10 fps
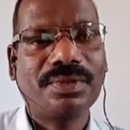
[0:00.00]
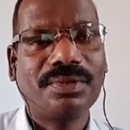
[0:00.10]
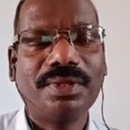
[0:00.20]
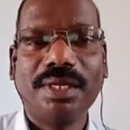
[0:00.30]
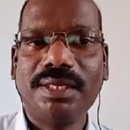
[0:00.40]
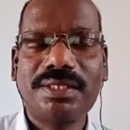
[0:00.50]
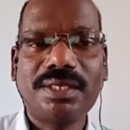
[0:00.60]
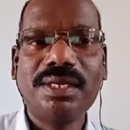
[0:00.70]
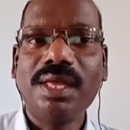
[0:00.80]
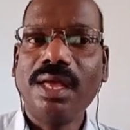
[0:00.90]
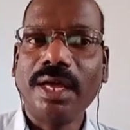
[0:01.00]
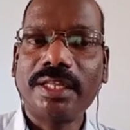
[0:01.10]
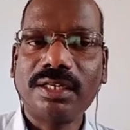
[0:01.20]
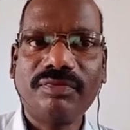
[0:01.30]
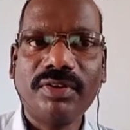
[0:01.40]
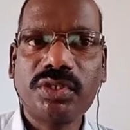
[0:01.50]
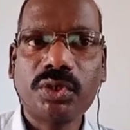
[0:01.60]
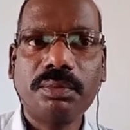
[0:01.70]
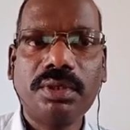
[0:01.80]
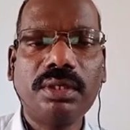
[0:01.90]
That is another feature
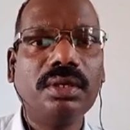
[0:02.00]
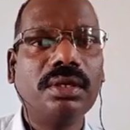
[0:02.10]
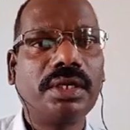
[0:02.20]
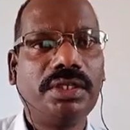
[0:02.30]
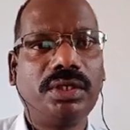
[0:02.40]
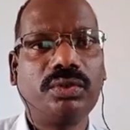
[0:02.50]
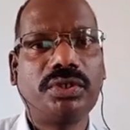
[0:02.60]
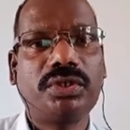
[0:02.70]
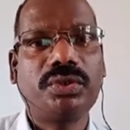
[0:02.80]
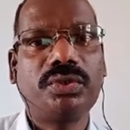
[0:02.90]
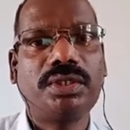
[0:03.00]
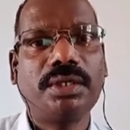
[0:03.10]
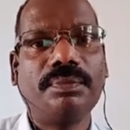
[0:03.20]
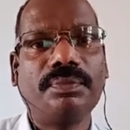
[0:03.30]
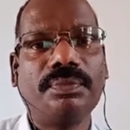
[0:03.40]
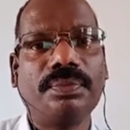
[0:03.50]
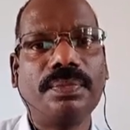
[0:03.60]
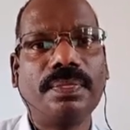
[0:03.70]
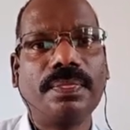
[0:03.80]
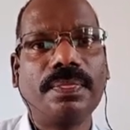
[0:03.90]
of the rigid constitution.
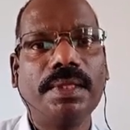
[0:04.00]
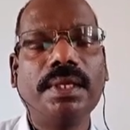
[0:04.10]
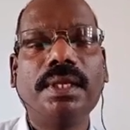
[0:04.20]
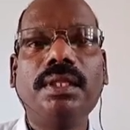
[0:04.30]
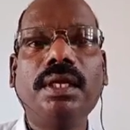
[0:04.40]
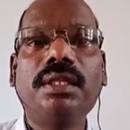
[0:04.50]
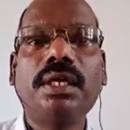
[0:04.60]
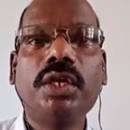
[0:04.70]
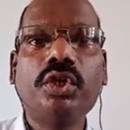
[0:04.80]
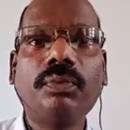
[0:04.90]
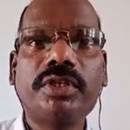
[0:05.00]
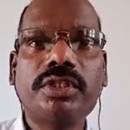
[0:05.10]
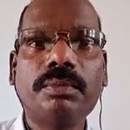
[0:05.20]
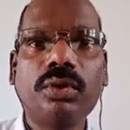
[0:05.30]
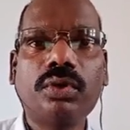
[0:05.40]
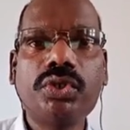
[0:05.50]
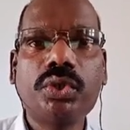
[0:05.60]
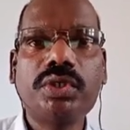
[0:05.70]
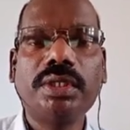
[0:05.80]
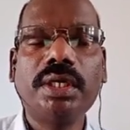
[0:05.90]
Then in the case of flexible
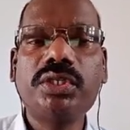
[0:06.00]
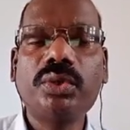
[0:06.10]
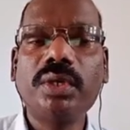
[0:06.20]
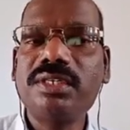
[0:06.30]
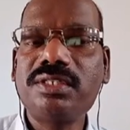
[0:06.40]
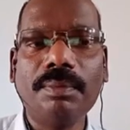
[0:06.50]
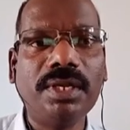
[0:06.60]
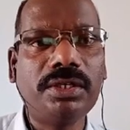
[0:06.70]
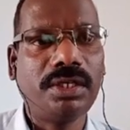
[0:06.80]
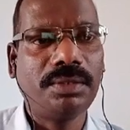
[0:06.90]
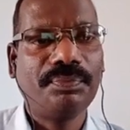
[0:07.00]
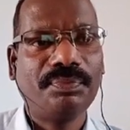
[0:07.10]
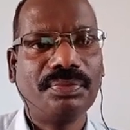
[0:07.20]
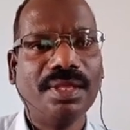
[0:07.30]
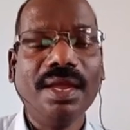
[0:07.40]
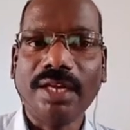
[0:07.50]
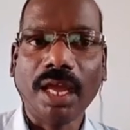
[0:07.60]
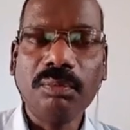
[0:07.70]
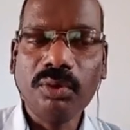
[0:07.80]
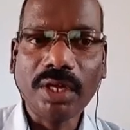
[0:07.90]
constitution, there is no instability.
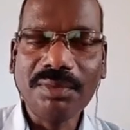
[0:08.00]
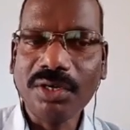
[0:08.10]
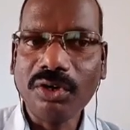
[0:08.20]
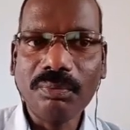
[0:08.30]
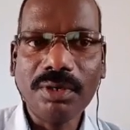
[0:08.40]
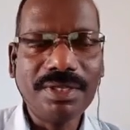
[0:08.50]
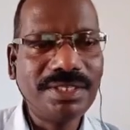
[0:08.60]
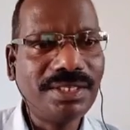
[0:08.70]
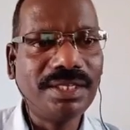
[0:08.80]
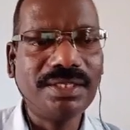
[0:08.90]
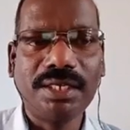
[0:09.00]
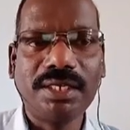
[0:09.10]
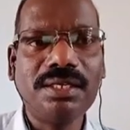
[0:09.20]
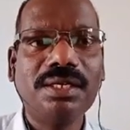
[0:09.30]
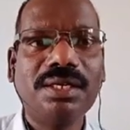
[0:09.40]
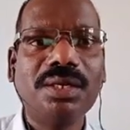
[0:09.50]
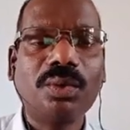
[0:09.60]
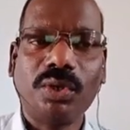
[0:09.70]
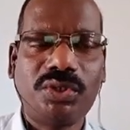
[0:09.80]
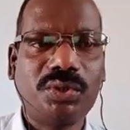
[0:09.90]
Time to time the government may change that
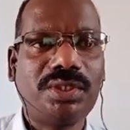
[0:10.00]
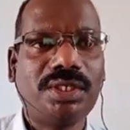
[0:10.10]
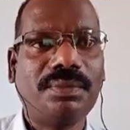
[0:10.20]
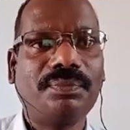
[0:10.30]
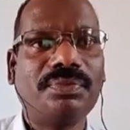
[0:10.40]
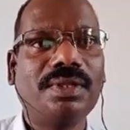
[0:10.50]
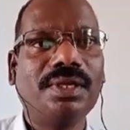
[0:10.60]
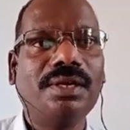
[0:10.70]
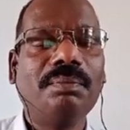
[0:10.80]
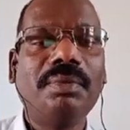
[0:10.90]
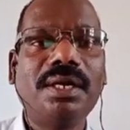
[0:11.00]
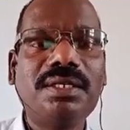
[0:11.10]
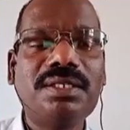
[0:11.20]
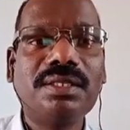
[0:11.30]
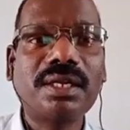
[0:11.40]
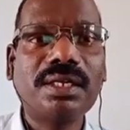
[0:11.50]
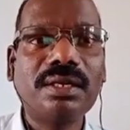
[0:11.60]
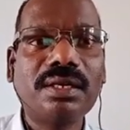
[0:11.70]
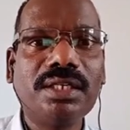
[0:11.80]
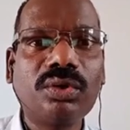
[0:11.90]
constitution. But in the
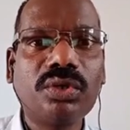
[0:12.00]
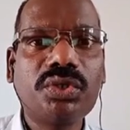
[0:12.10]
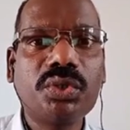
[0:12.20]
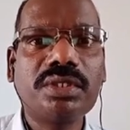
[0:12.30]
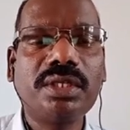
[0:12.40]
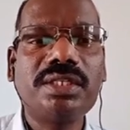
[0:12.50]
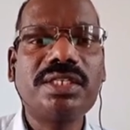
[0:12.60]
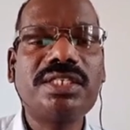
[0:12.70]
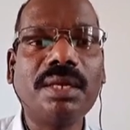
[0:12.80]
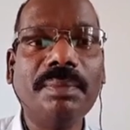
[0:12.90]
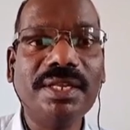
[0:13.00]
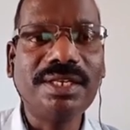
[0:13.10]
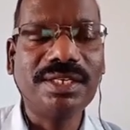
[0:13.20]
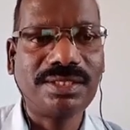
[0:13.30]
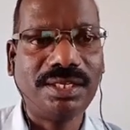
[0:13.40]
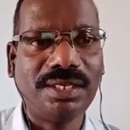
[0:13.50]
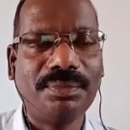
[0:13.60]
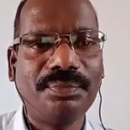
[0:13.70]
rigid constitution, there is a stability is there.